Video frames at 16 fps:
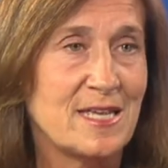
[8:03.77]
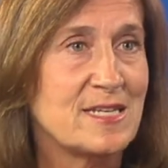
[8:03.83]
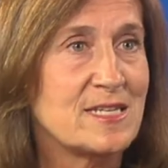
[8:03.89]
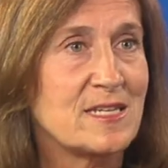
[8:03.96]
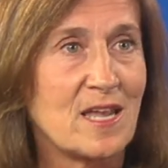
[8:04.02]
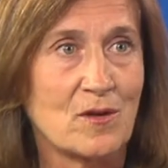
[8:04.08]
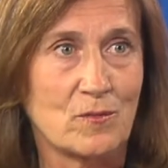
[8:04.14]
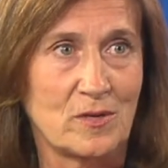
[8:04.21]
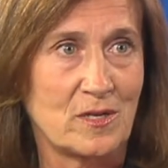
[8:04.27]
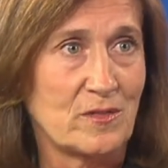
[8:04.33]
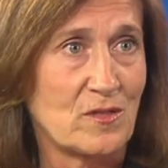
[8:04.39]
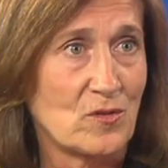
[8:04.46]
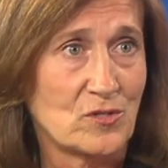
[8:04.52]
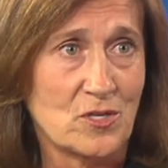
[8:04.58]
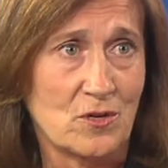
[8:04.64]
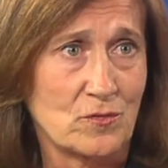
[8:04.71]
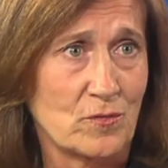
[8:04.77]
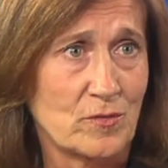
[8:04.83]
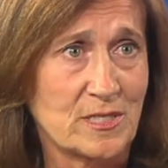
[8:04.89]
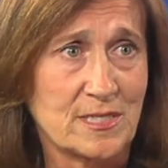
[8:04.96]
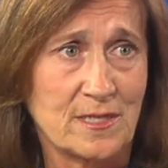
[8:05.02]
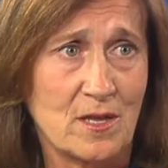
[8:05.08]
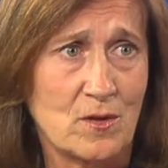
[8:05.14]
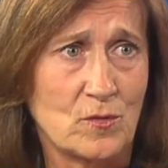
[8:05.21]
to get rid of those
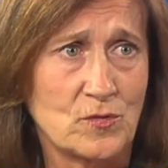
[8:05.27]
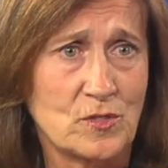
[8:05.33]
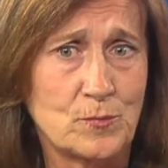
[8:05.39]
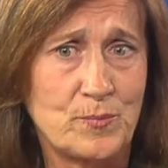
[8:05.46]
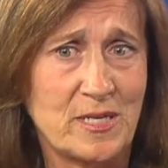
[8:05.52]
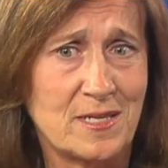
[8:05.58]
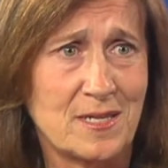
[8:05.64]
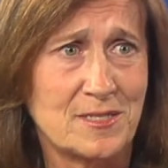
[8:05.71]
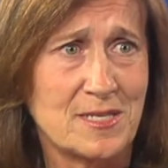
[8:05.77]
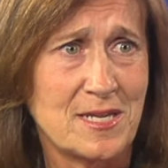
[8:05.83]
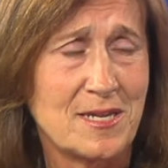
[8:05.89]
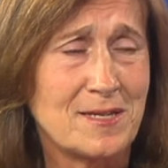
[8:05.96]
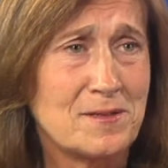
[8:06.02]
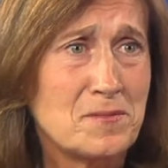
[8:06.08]
onerous loans because